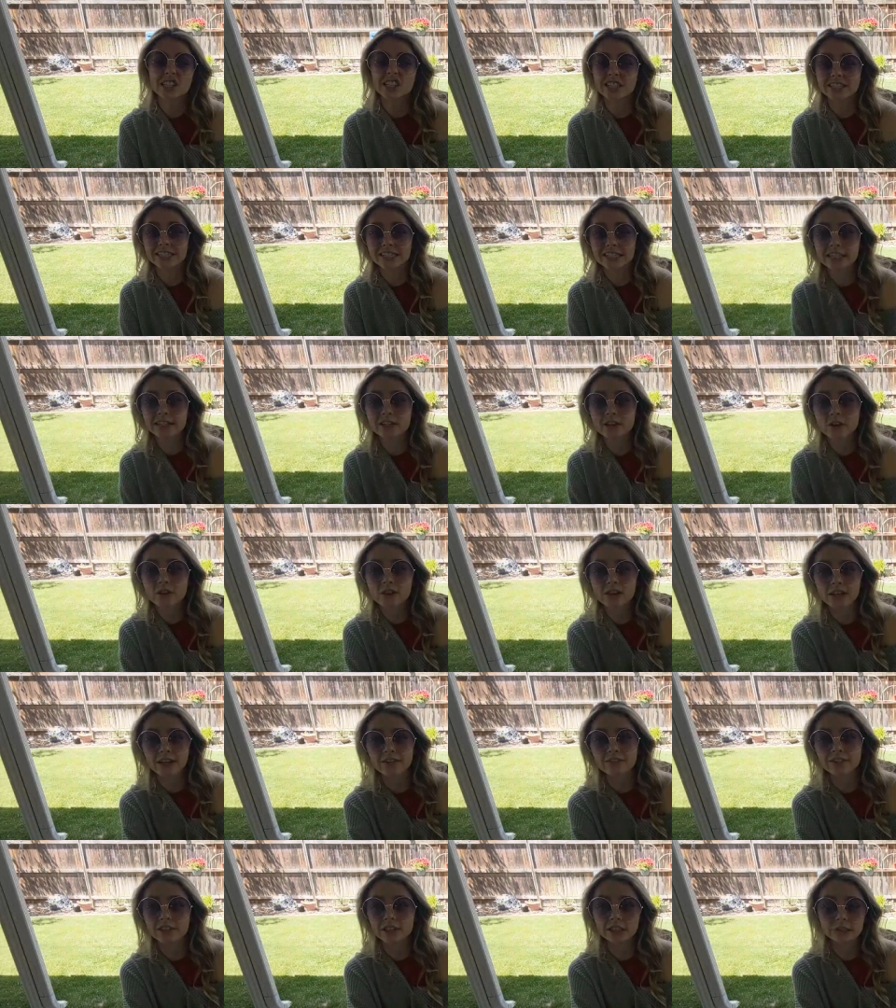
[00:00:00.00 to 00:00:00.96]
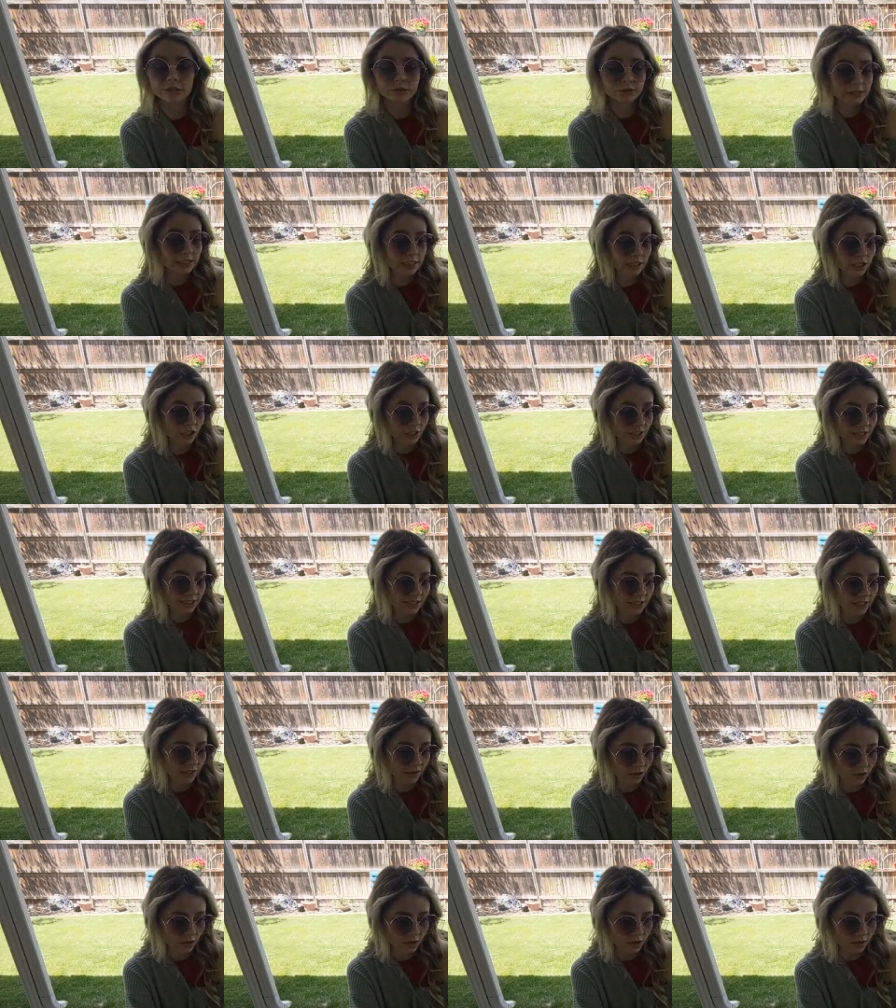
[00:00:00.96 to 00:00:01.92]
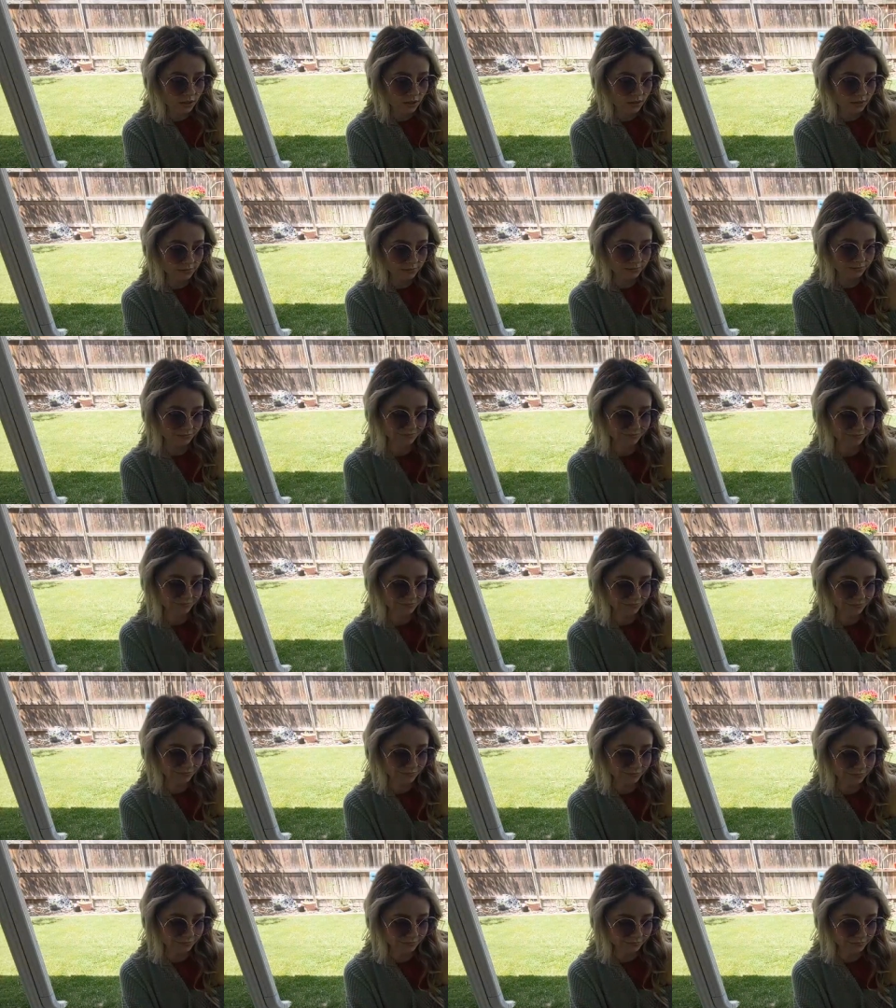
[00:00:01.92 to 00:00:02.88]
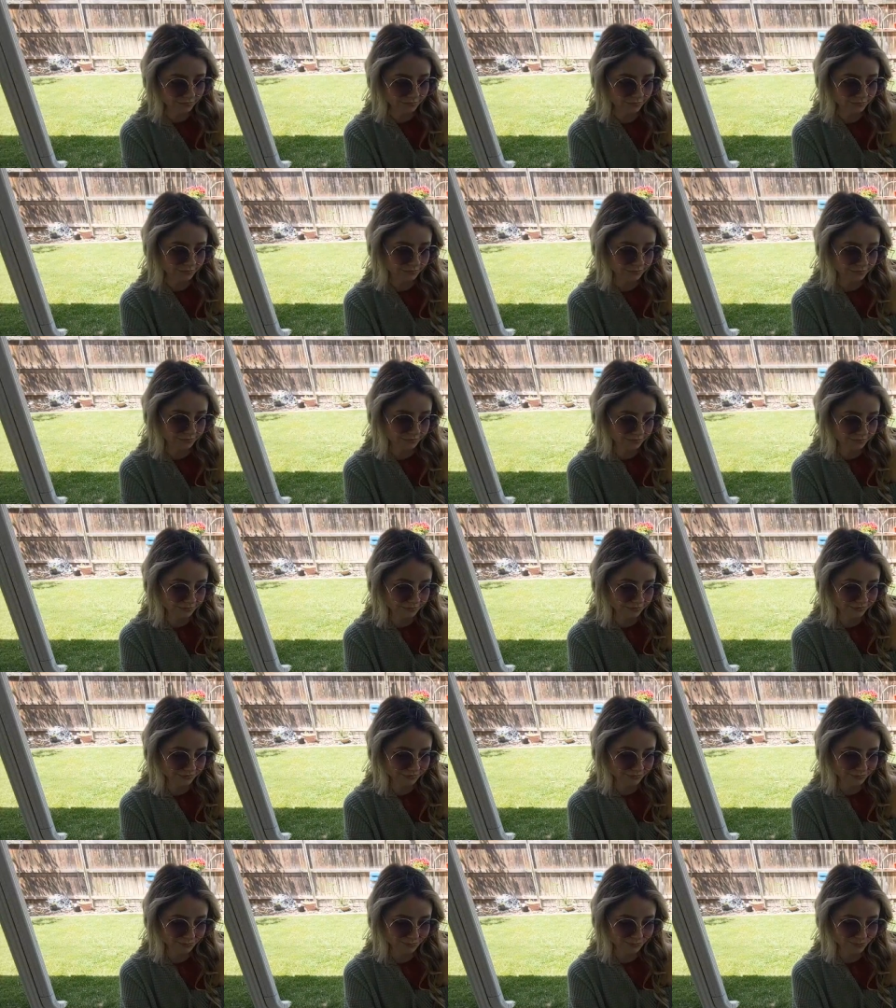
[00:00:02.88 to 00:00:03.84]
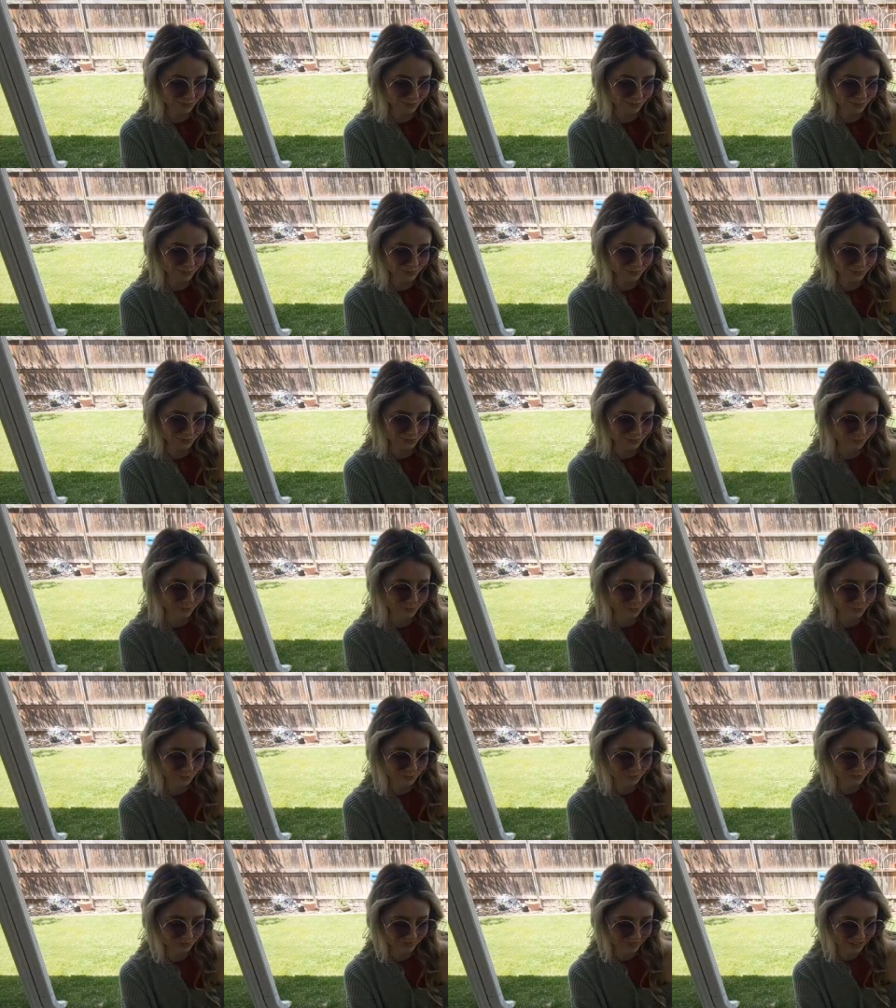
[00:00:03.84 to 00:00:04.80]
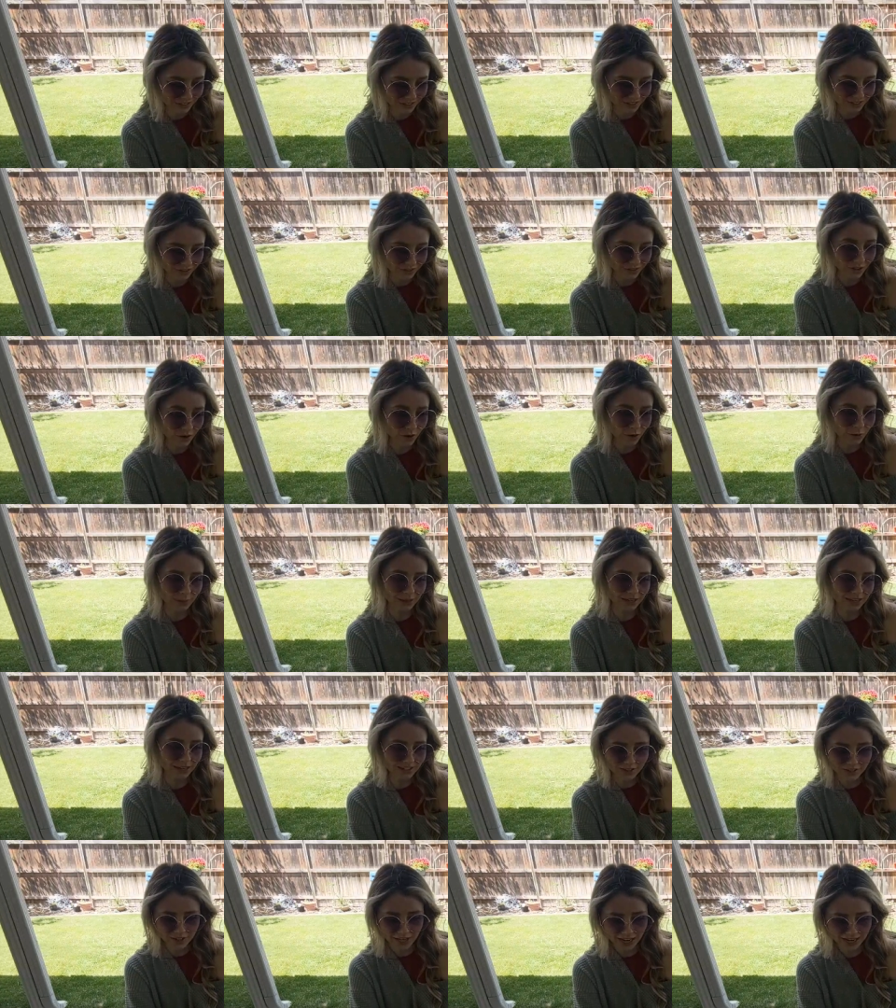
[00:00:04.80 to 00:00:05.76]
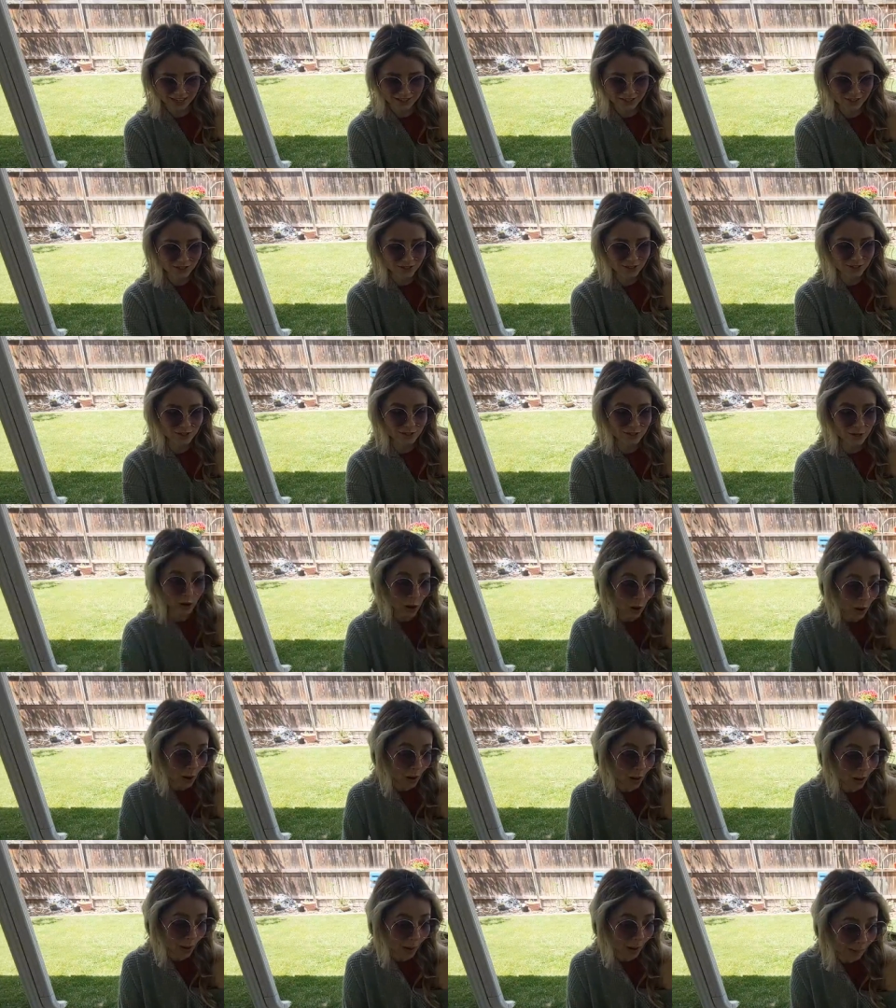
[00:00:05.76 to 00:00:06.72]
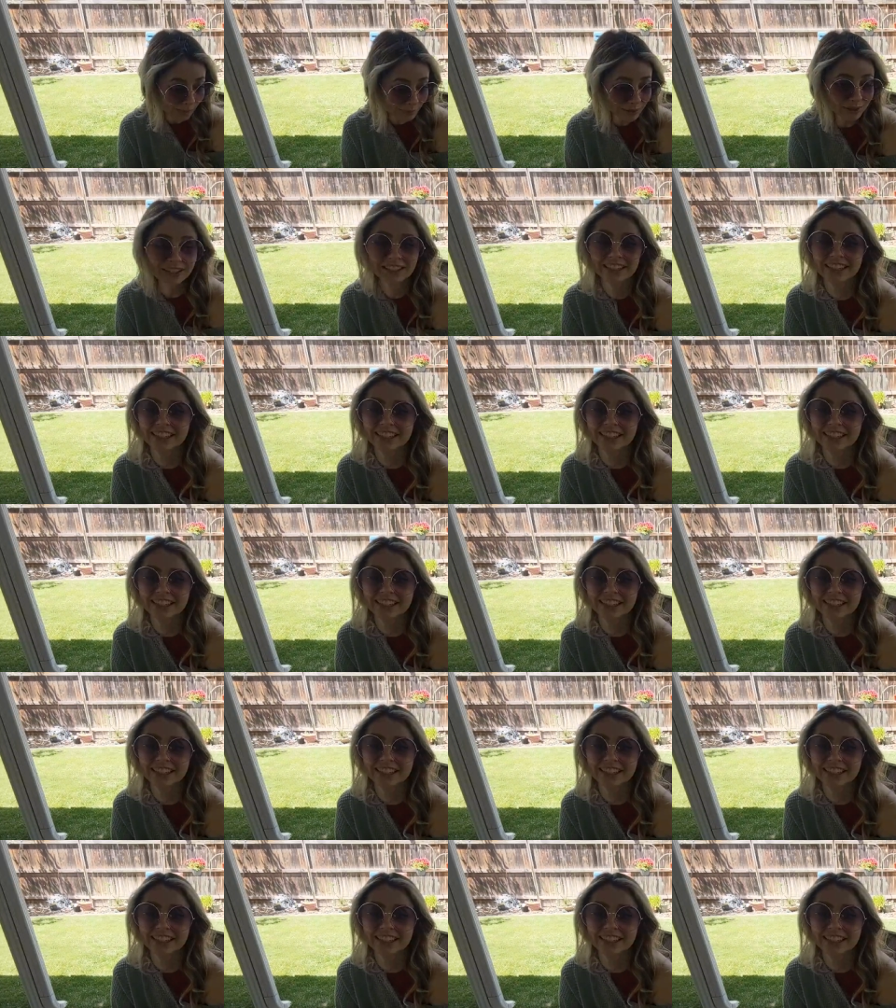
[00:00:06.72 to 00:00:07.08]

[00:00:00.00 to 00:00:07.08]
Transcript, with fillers: a teal, like a very rich teal. Math and social studies. They're different. Oh my God, Sai, stop.